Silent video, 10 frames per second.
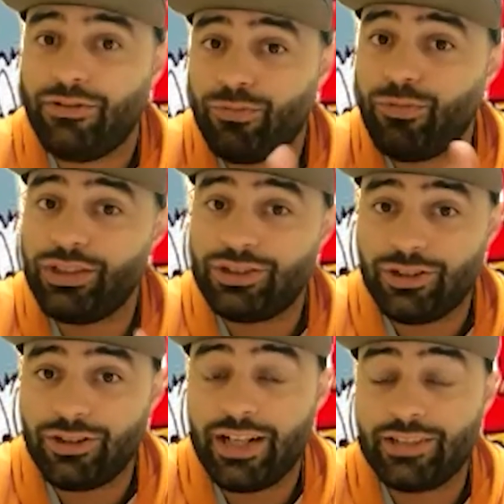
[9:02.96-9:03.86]
where you
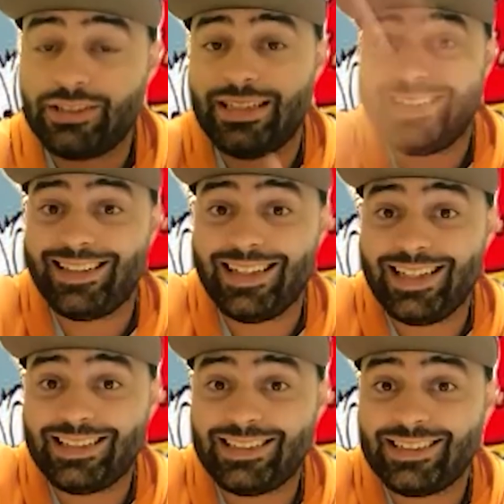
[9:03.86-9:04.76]
started out, to
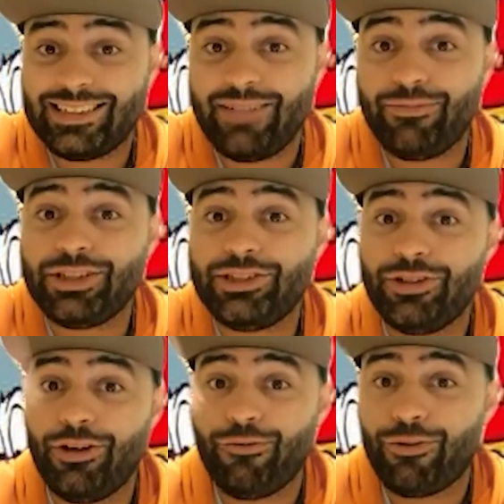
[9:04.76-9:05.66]
this. And once you
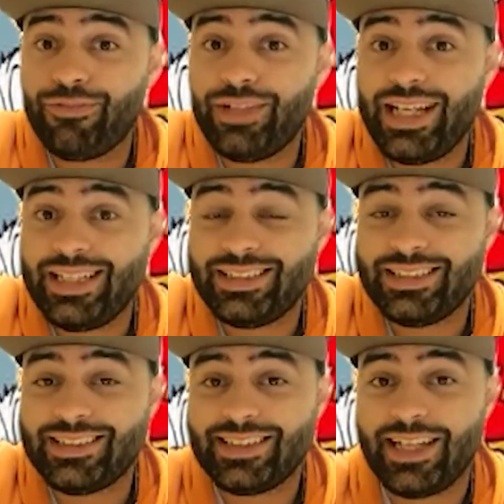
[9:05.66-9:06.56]
go from this,
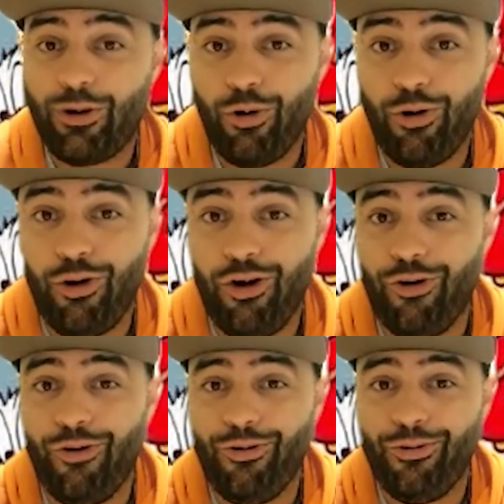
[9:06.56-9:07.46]
it's like,
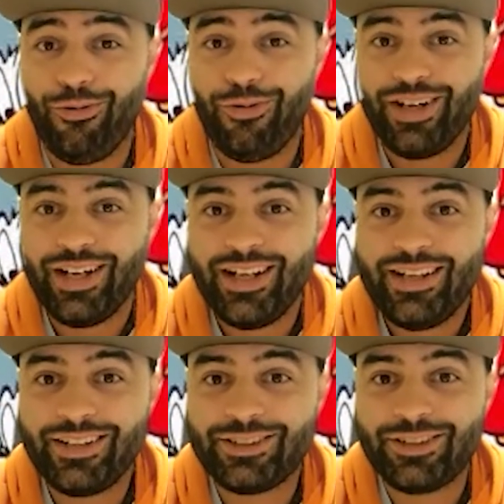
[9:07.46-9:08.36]
whoa,
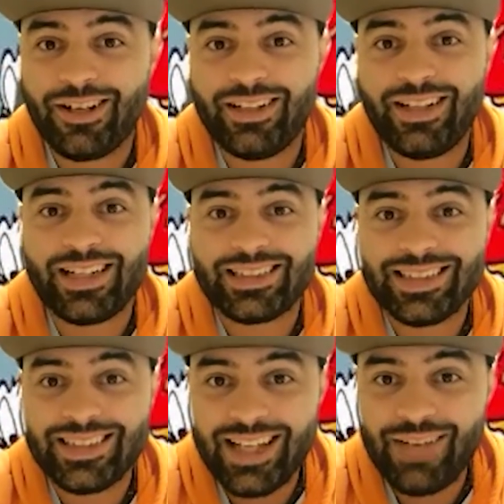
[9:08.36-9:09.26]
you're talking
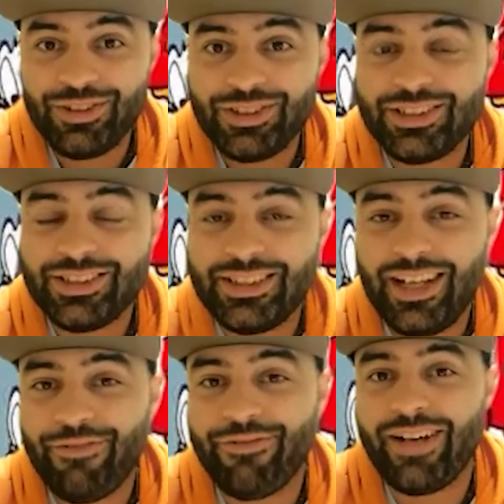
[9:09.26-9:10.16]
next level
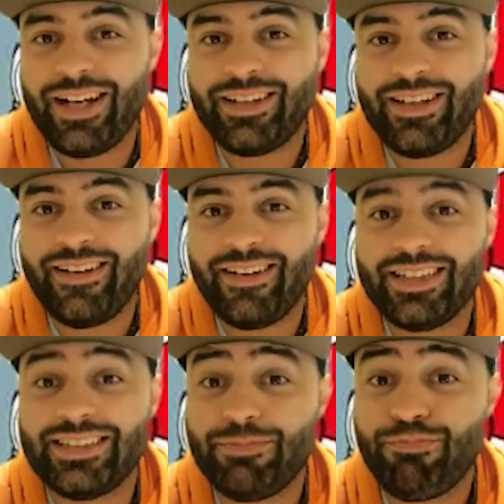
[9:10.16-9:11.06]
stuff right there.
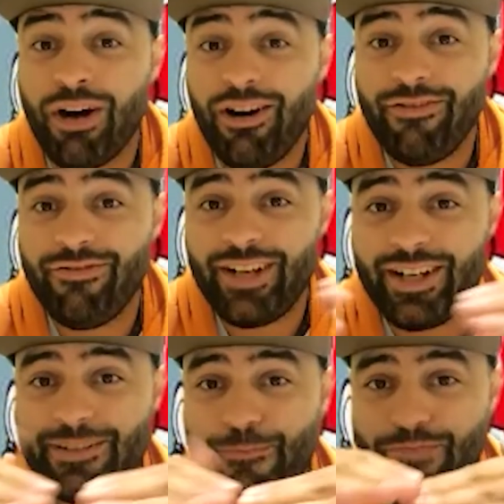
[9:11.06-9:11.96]
And it's
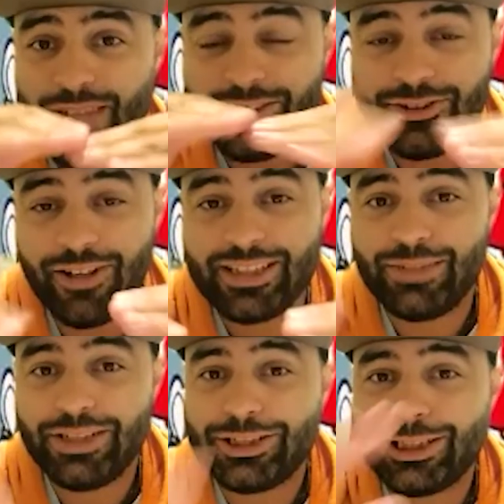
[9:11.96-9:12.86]
perfect. It's
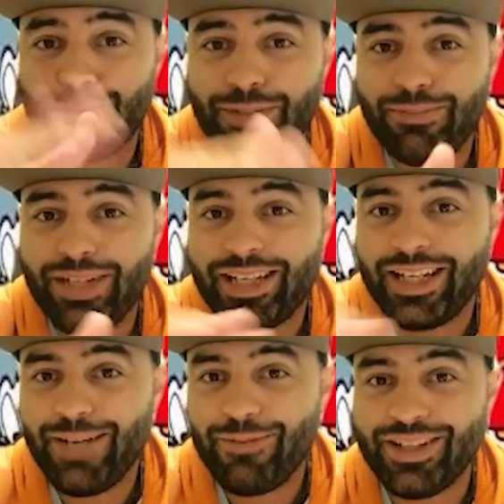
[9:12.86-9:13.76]
awesome. I just spit on my
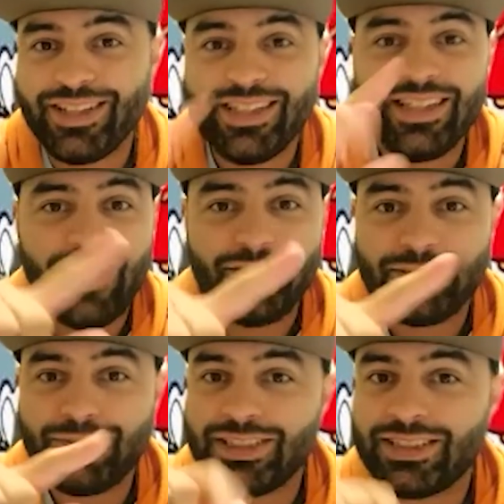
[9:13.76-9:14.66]
camera. That
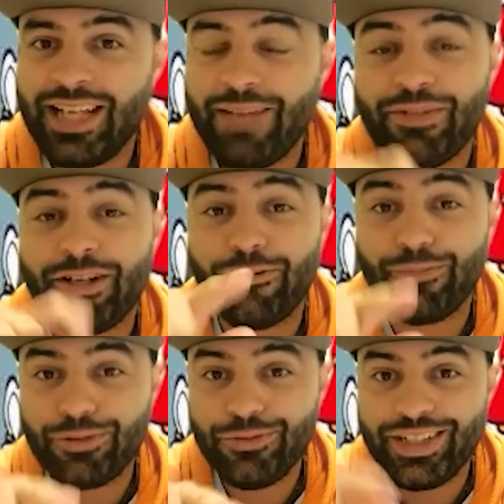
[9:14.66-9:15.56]
was a mistake, but I'll
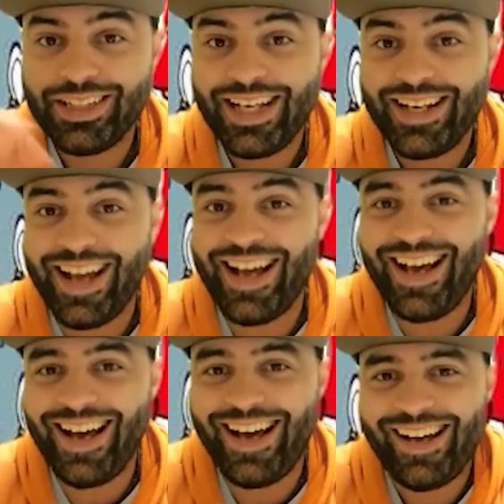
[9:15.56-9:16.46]
improve on
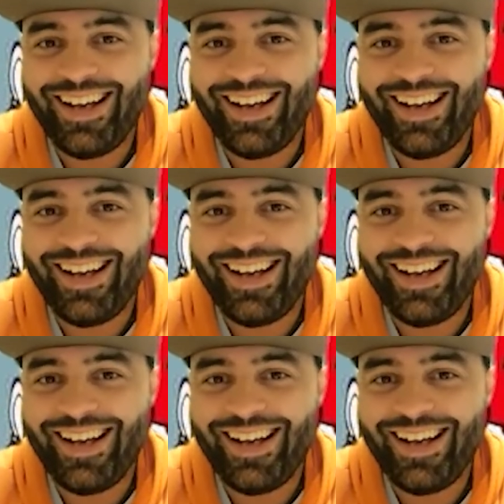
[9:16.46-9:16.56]
that.